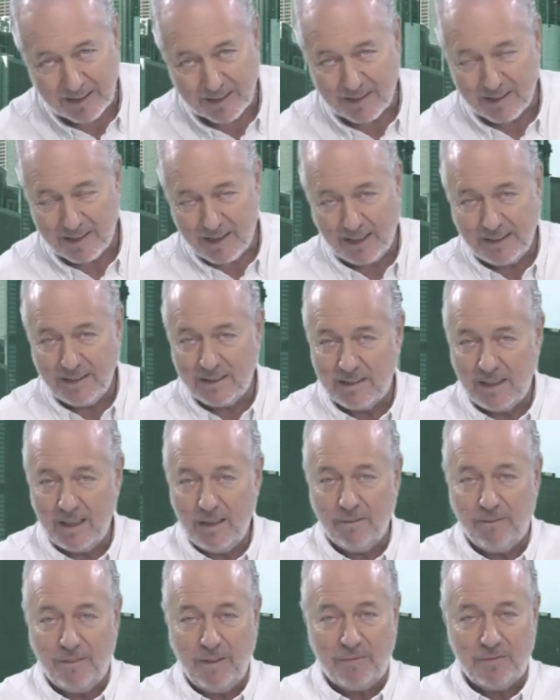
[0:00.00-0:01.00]
in the
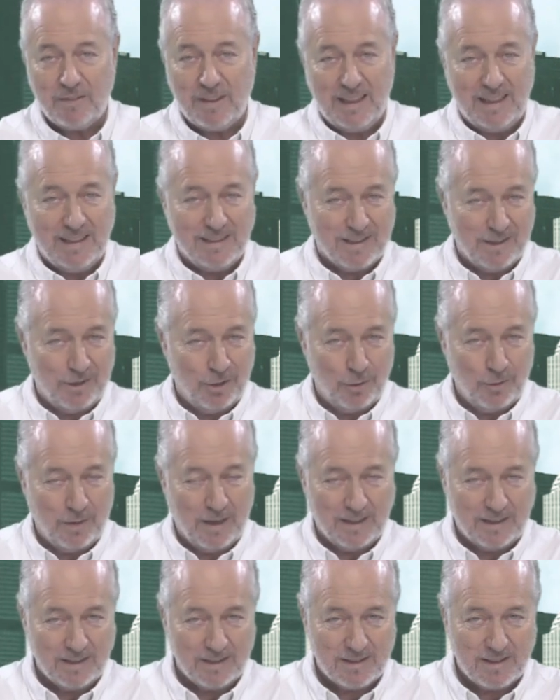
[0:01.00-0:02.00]
1950s in the
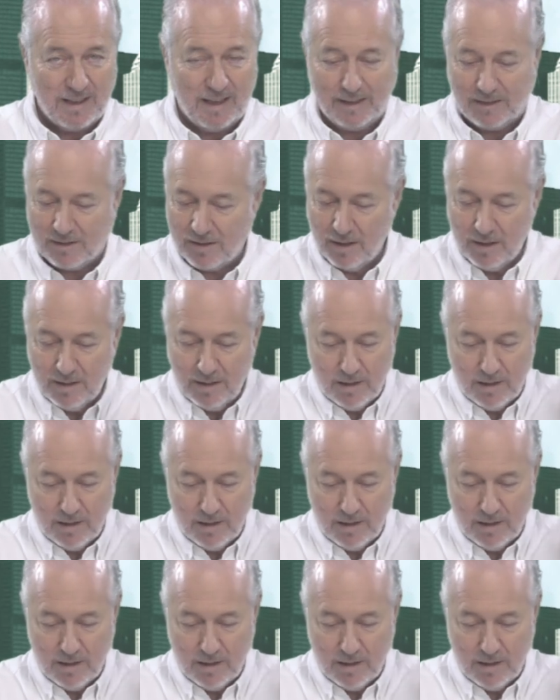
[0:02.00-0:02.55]
United States.